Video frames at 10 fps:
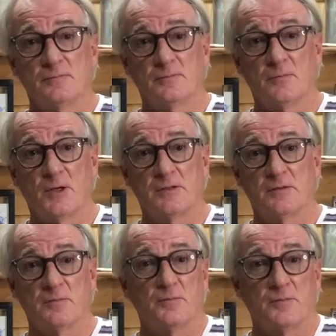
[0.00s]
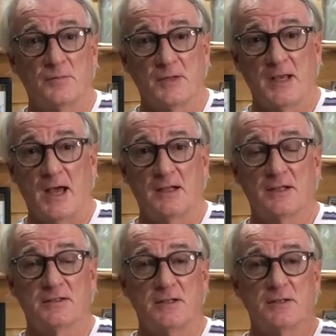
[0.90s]
what the
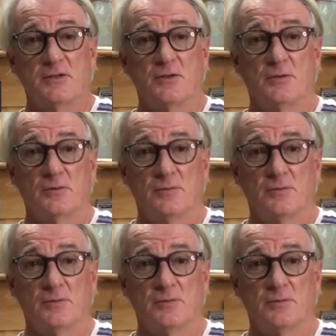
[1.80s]
galaxies do,